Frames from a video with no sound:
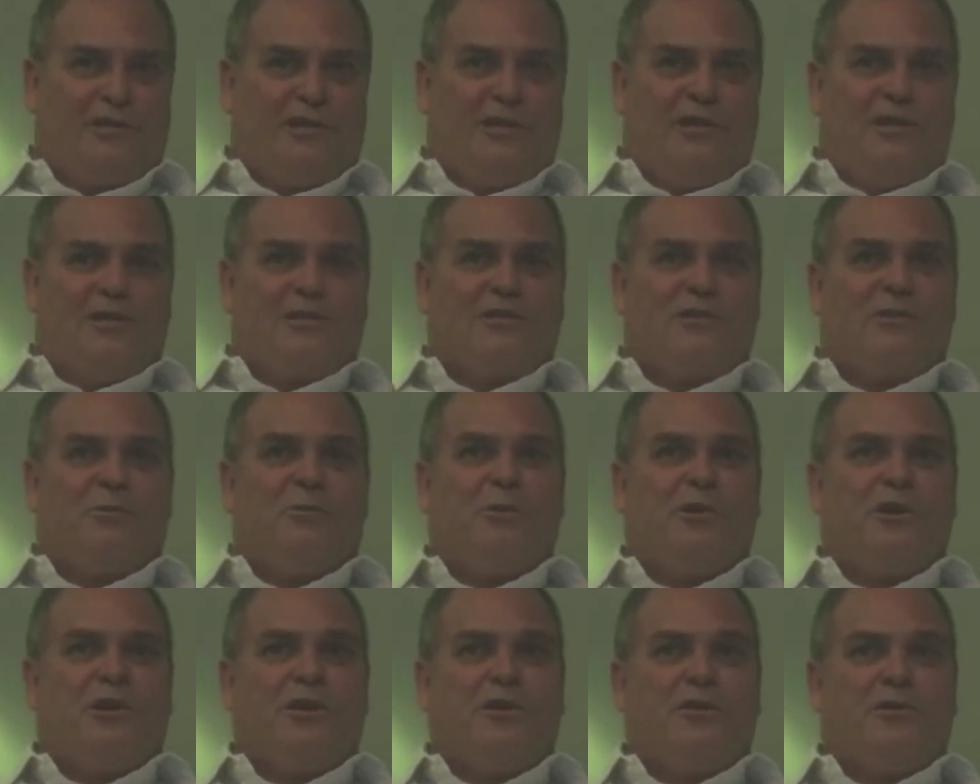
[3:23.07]
so we
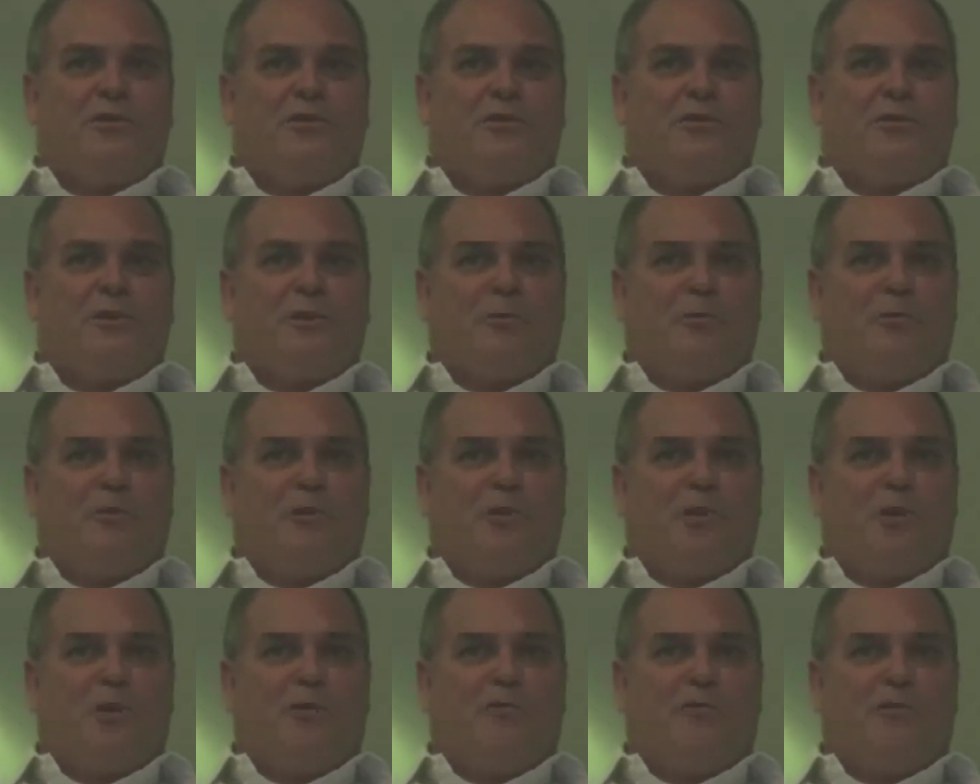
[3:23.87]
can determine the
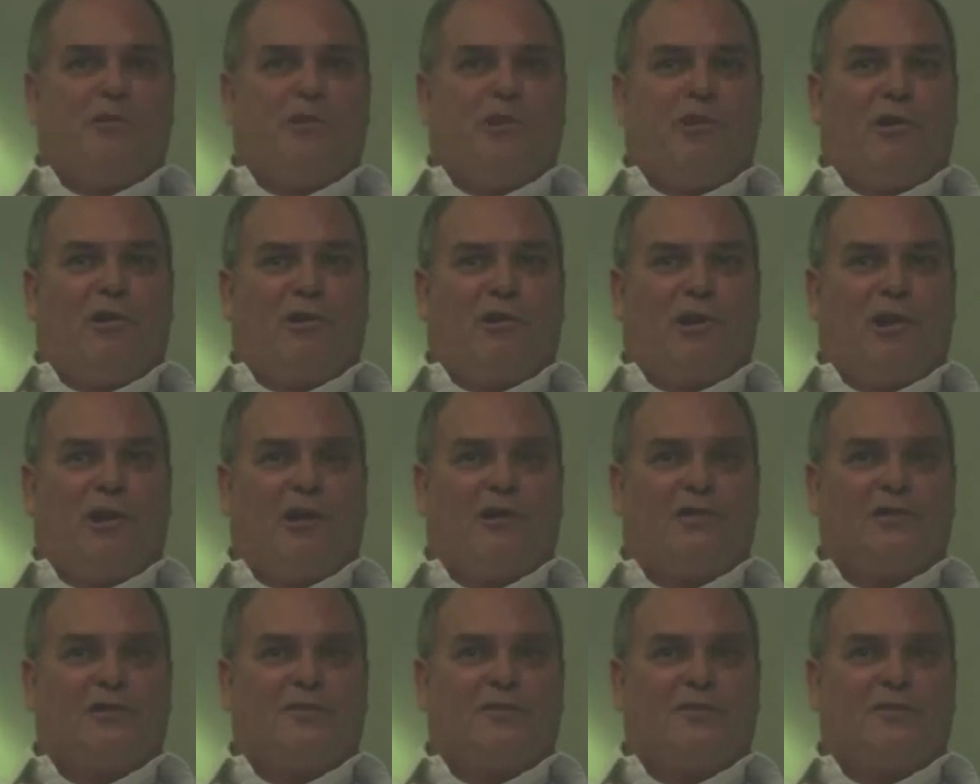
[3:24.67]
overall cost